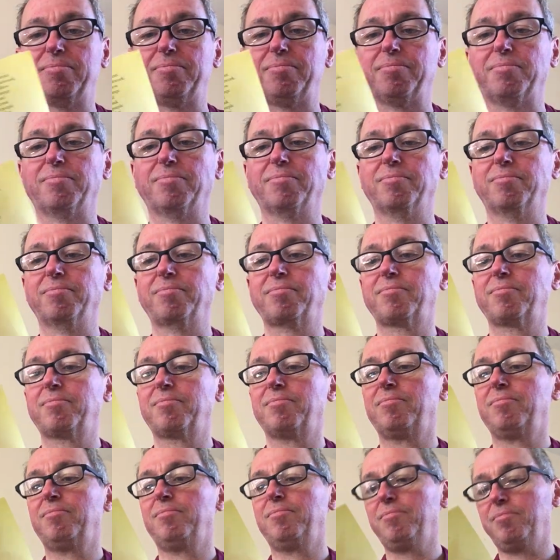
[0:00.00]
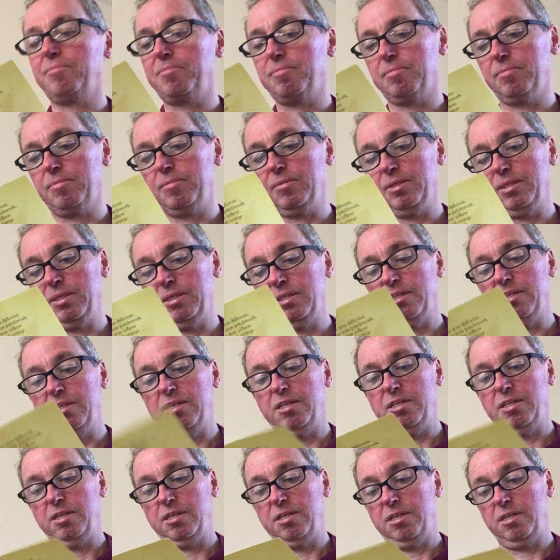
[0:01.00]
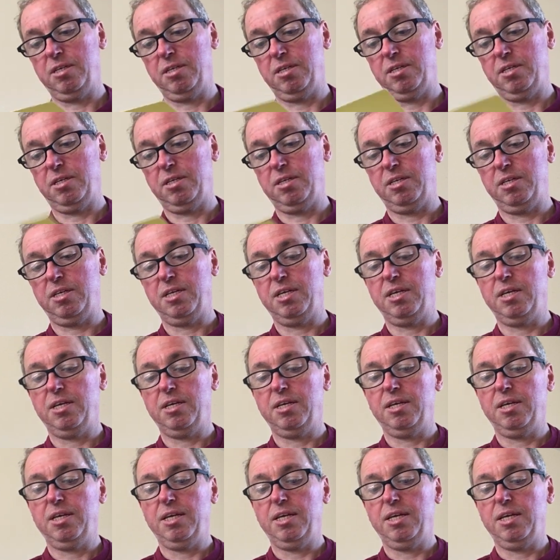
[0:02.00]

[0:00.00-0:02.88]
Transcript: Nobody speaks.